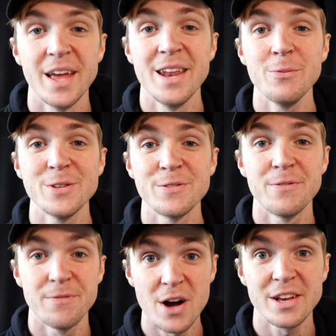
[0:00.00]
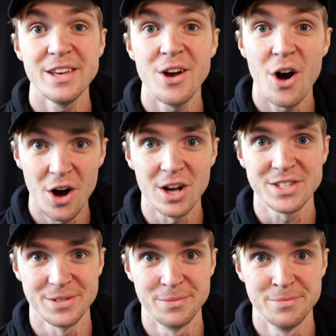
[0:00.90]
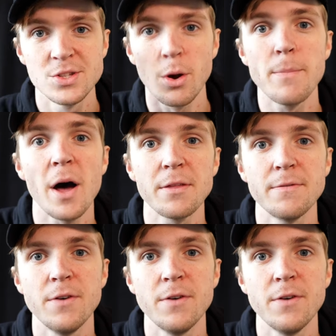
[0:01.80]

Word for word: And it was awesome. So I bought the